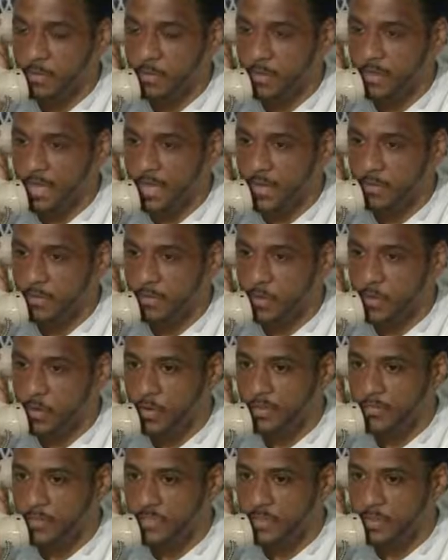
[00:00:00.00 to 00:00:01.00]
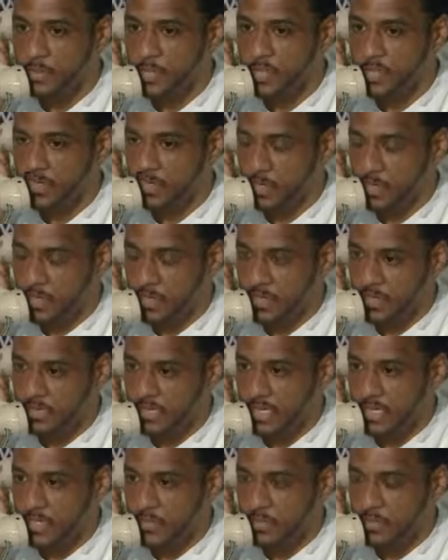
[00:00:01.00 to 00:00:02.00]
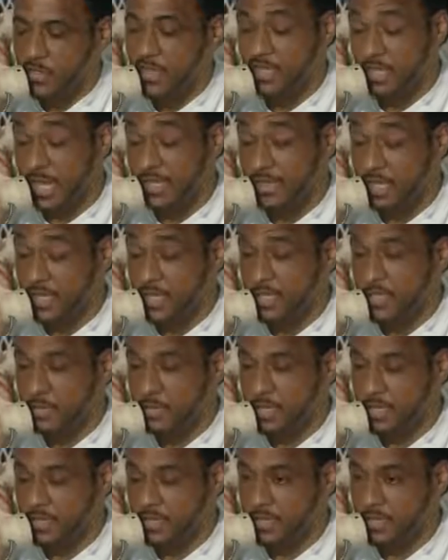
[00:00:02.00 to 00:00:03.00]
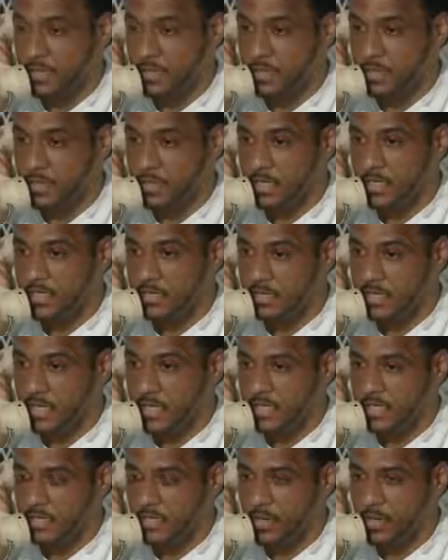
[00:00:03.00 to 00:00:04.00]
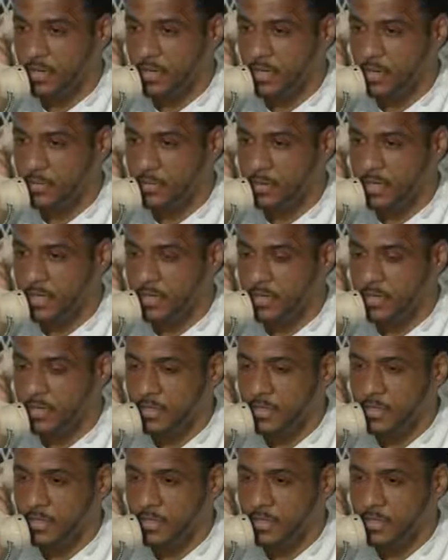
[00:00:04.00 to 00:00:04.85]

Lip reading: But I don't know if it's being done in San Antonio. I think it's being done in San Antonio, but,